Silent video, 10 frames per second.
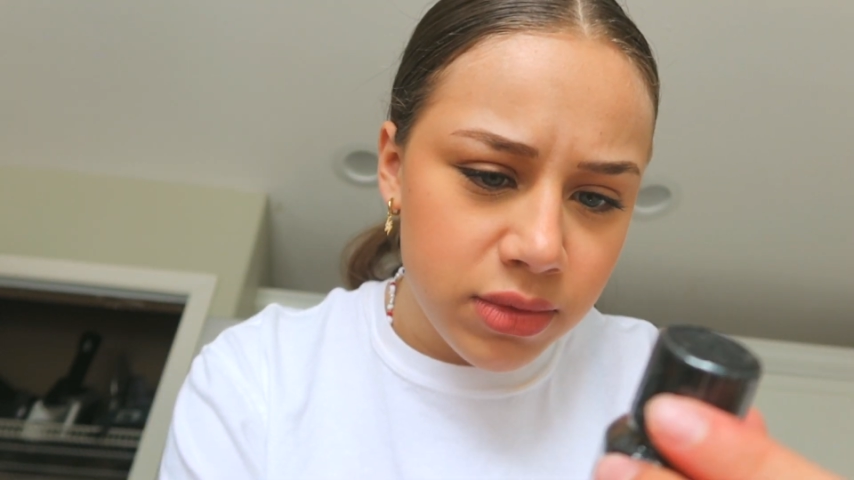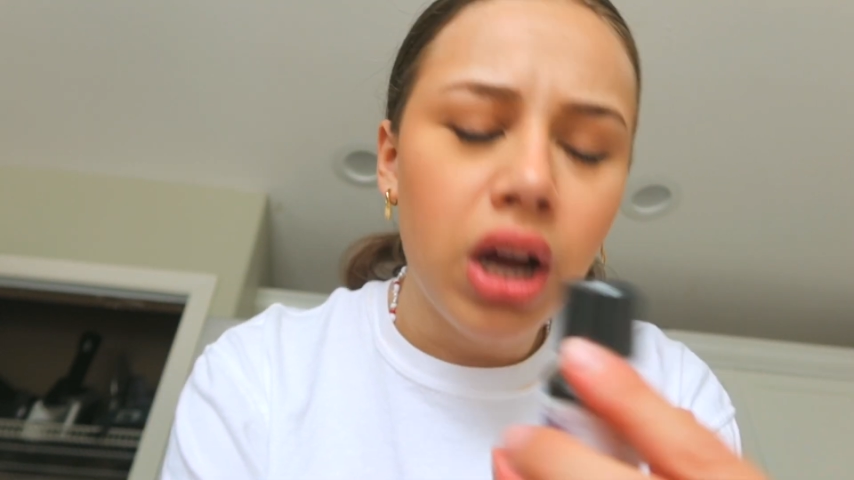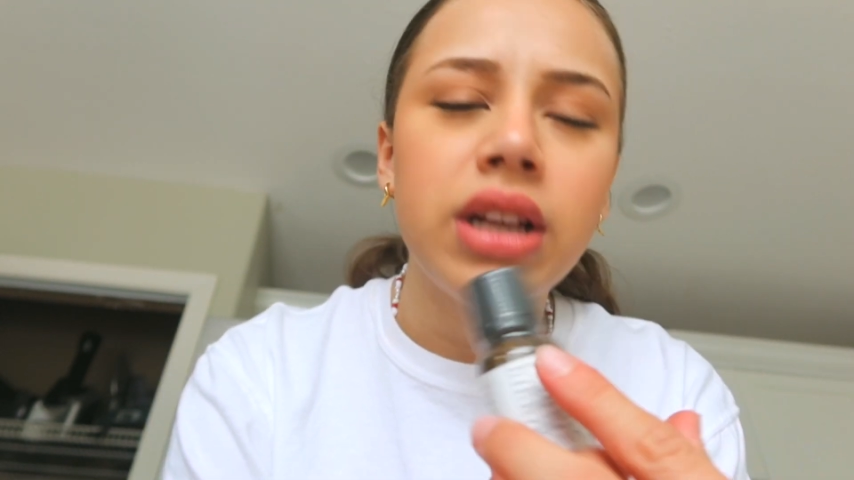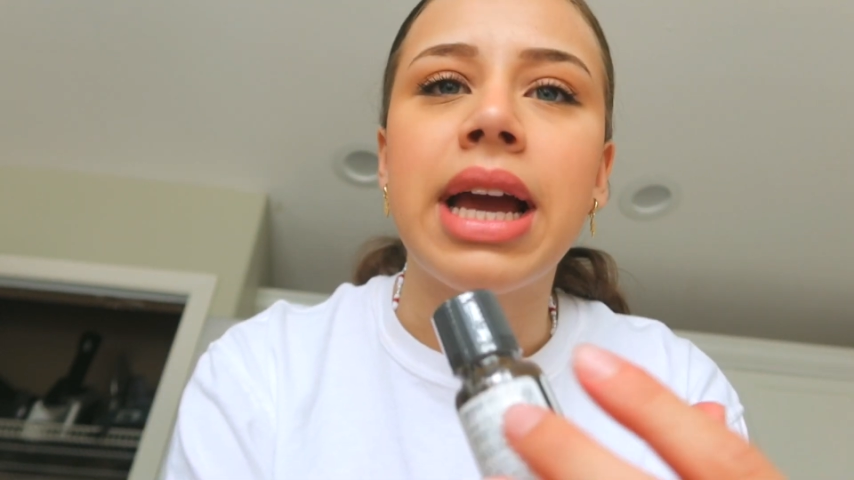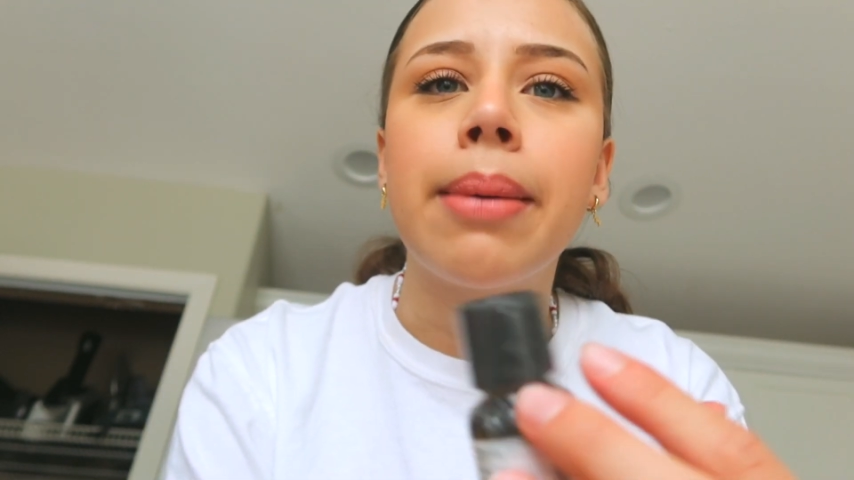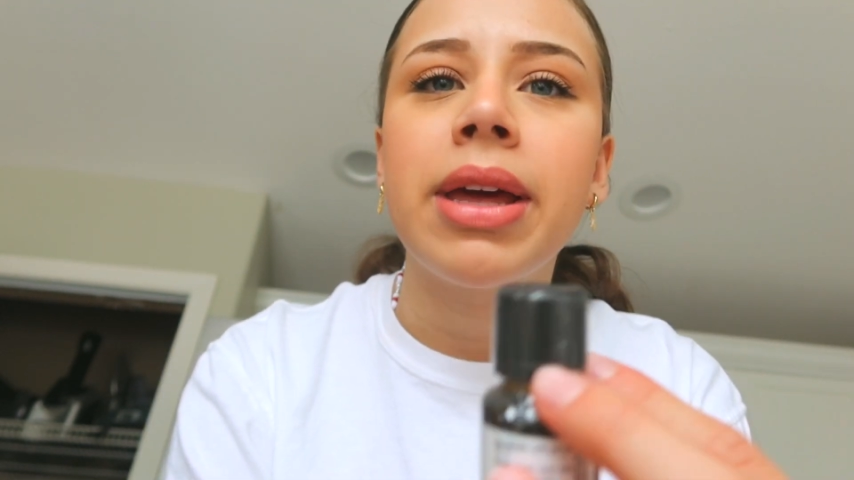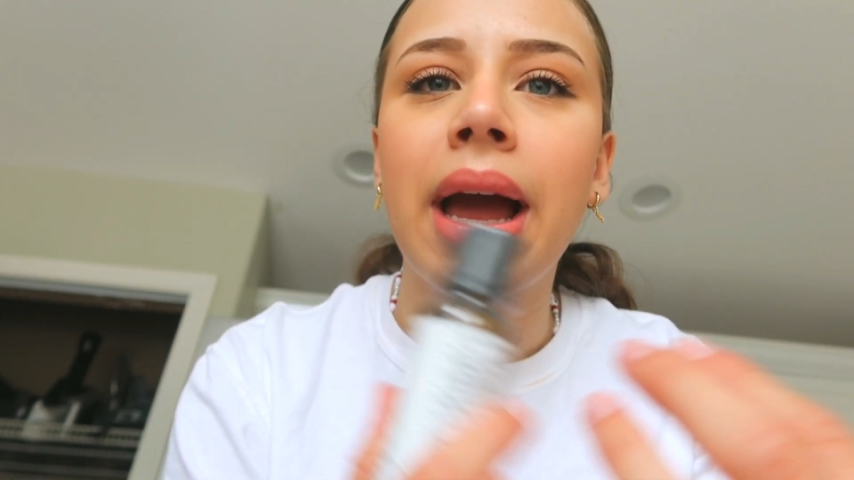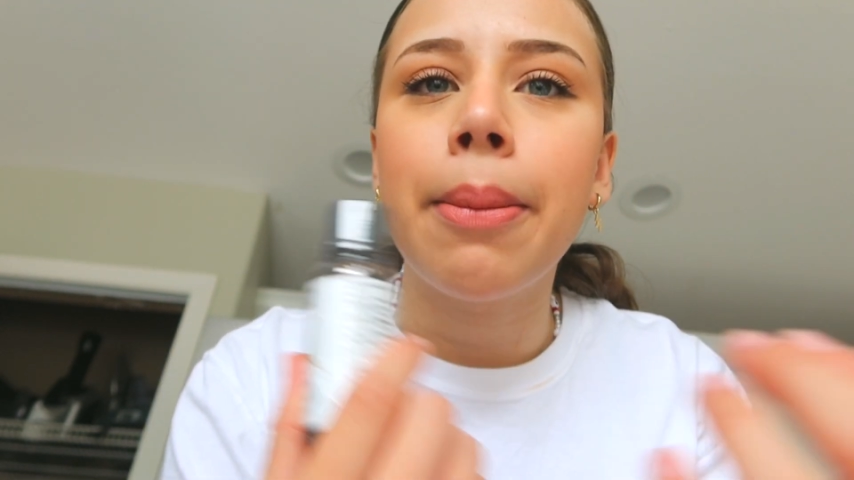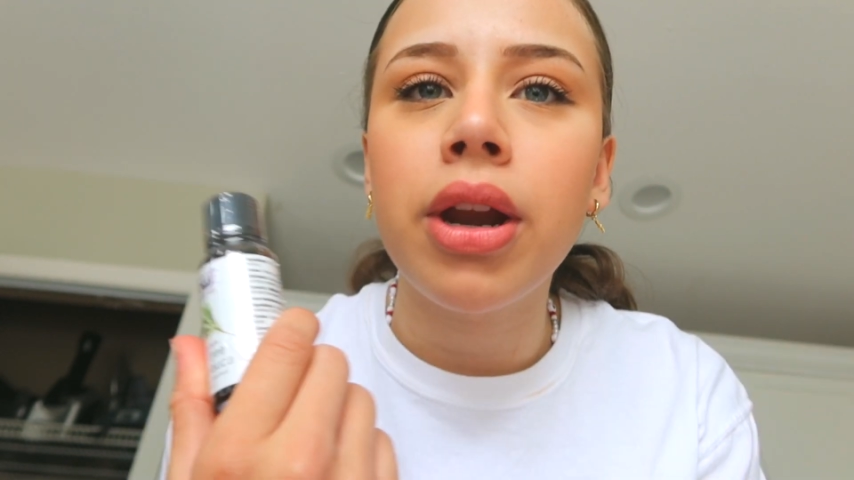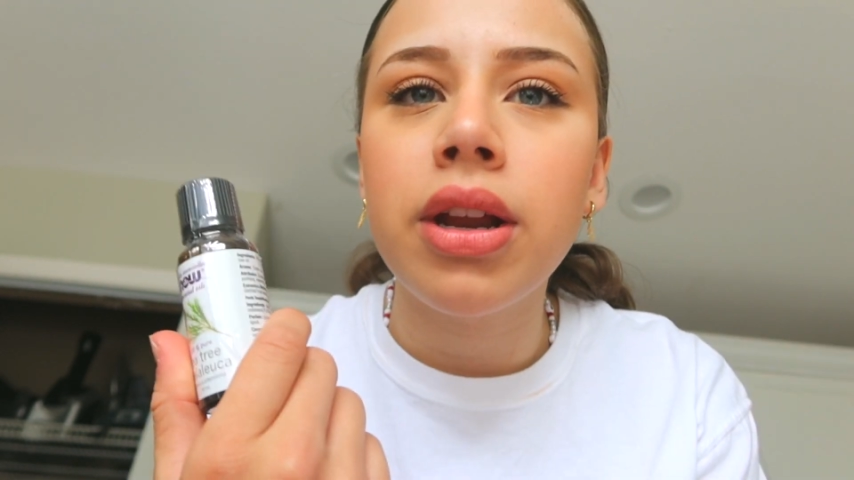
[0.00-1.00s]
God damn
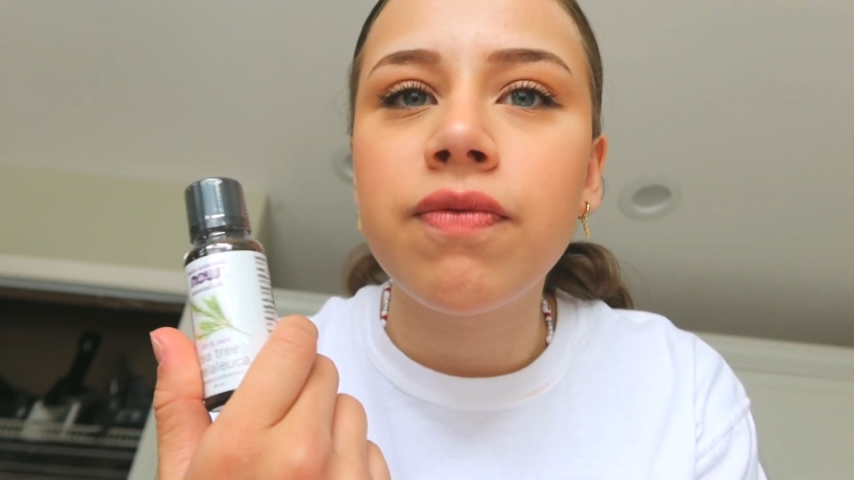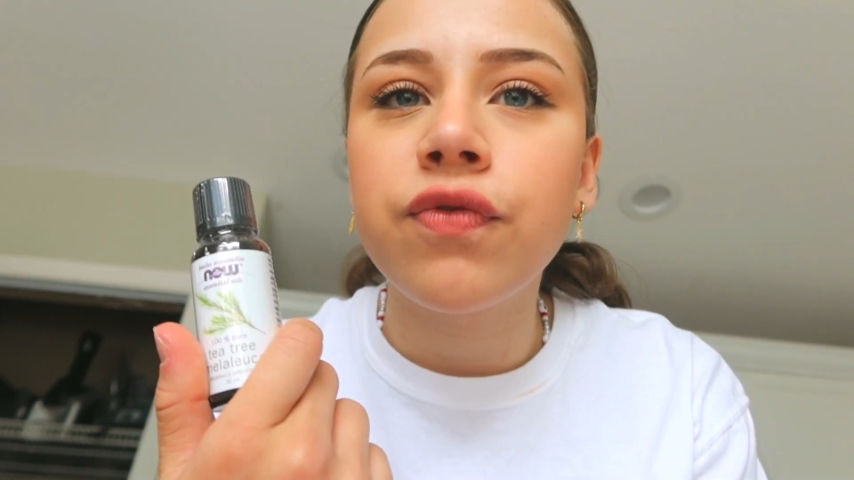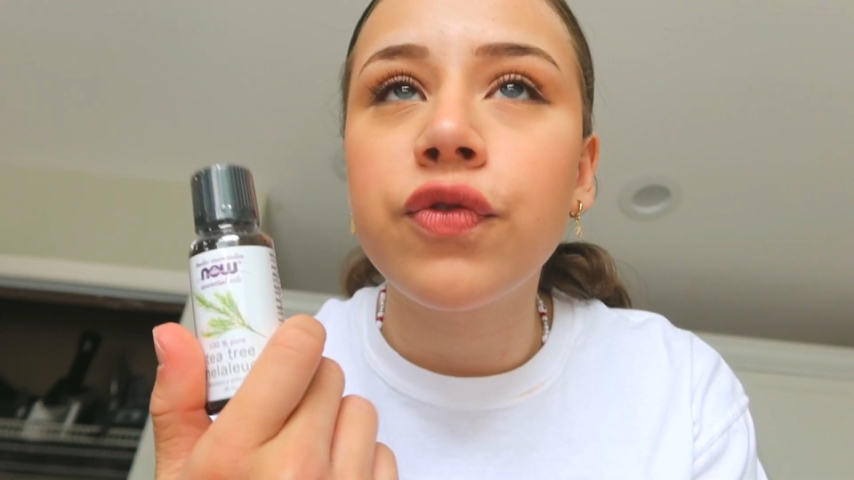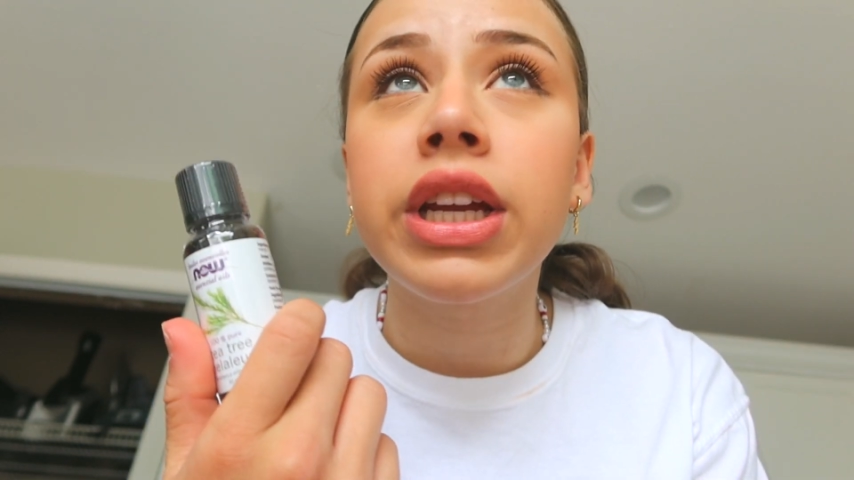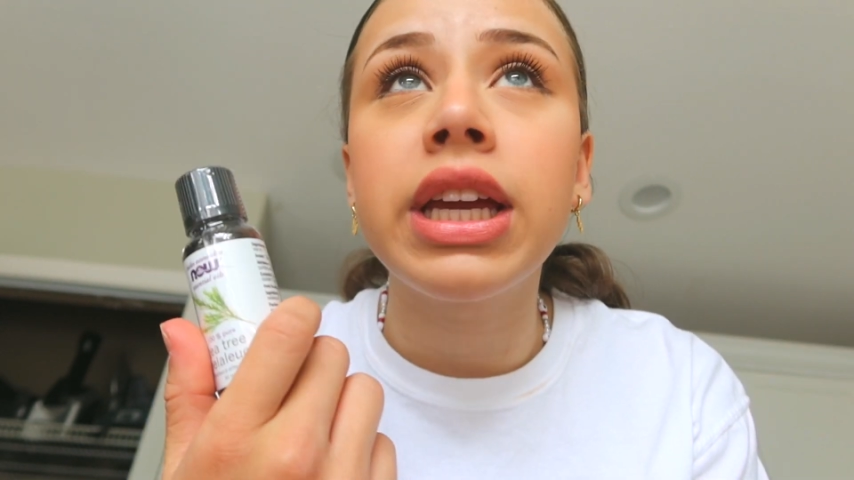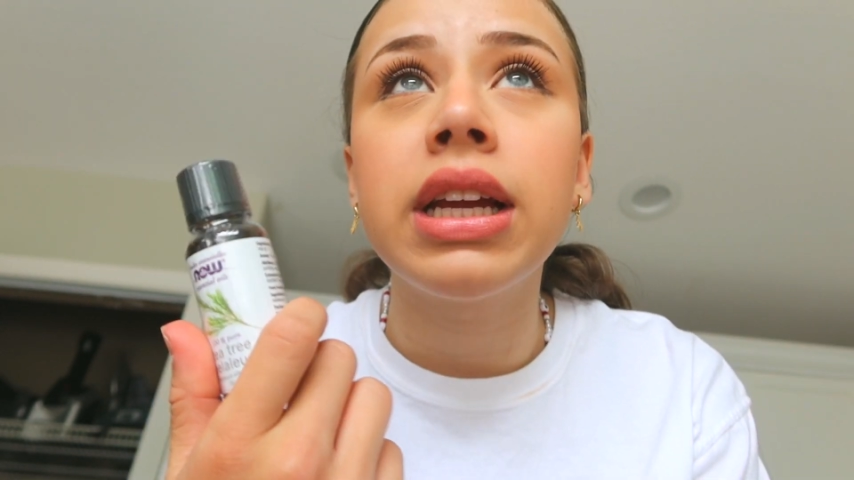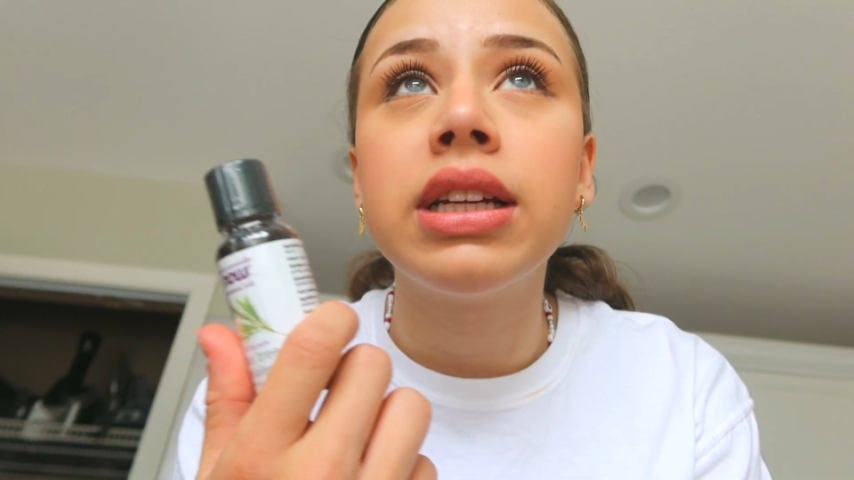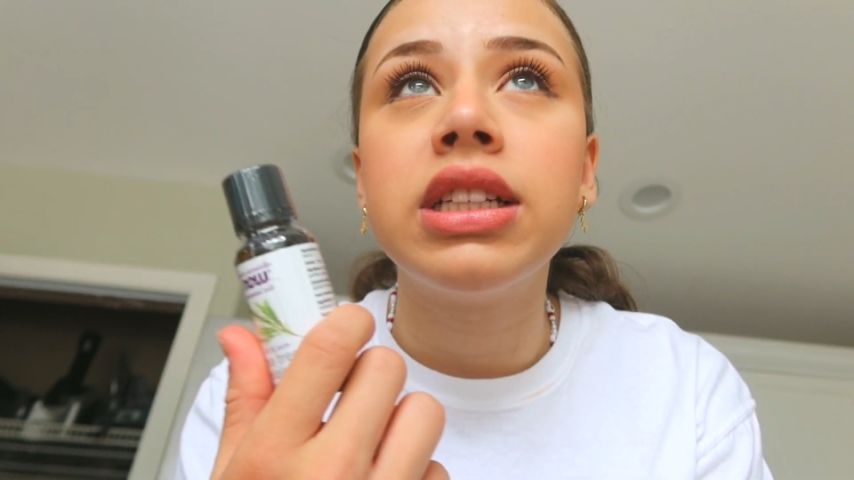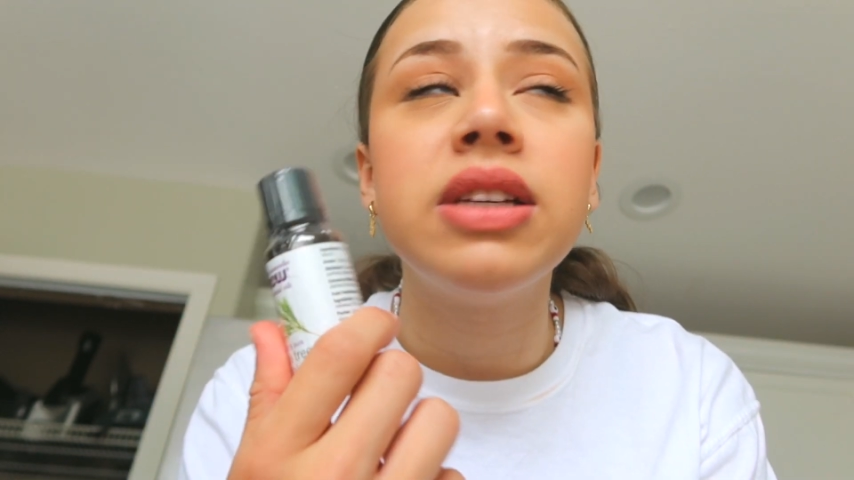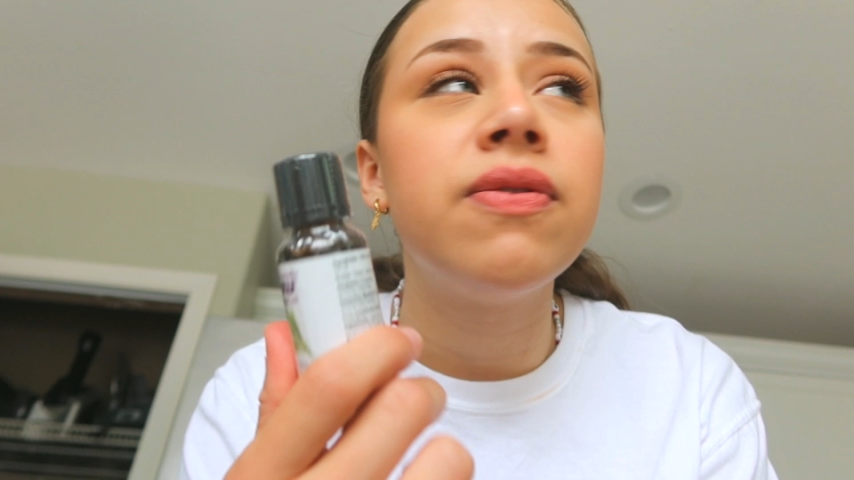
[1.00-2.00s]
it, I bought a
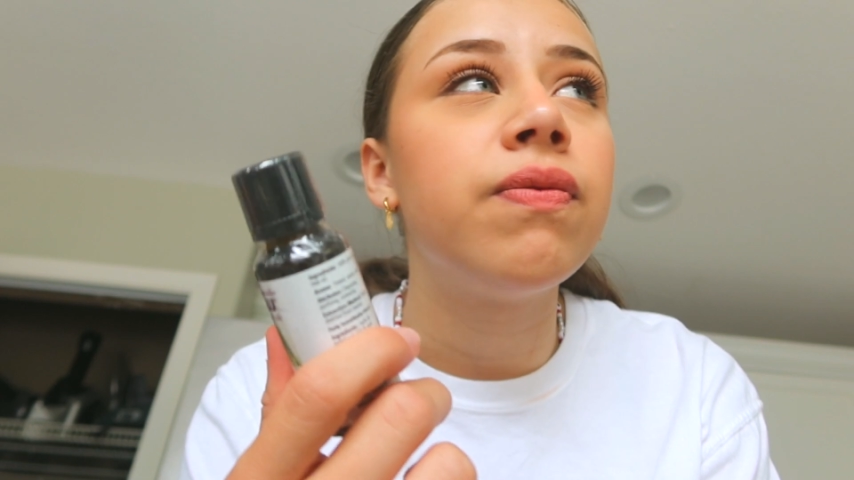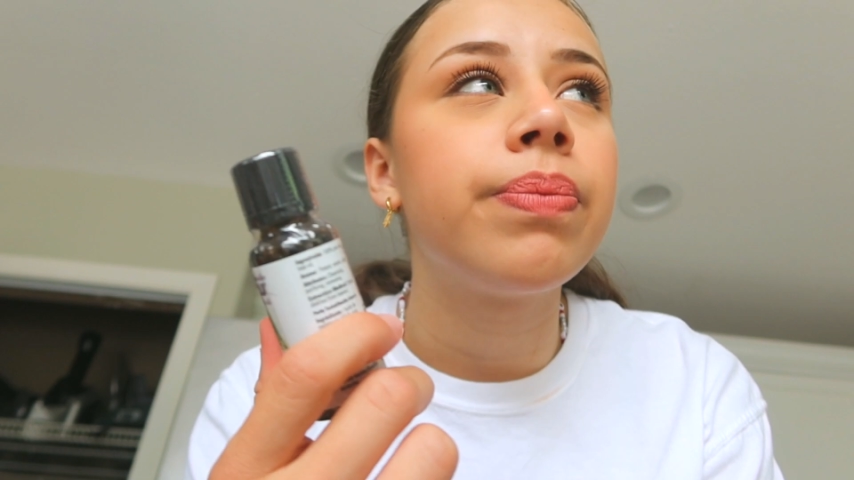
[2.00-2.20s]
freaking deep...